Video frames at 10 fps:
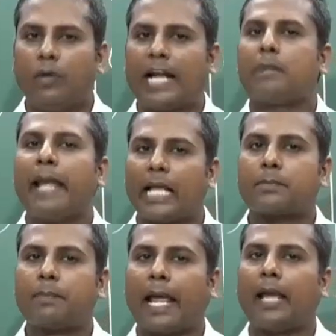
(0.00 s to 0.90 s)
Now let me
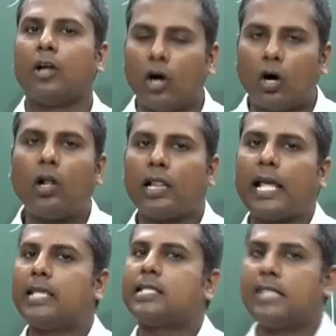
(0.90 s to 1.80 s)
explain
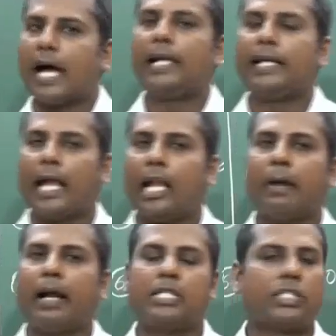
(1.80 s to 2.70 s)
all these nine
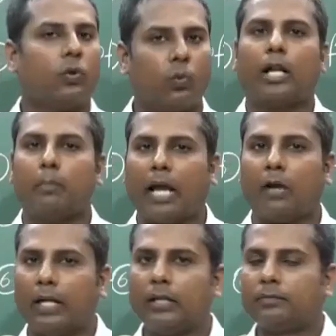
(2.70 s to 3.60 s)
elements one
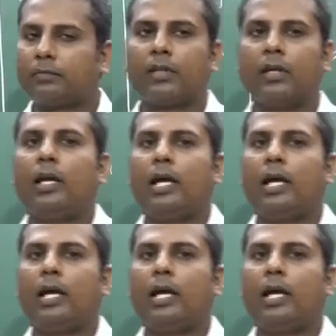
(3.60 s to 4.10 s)
by one.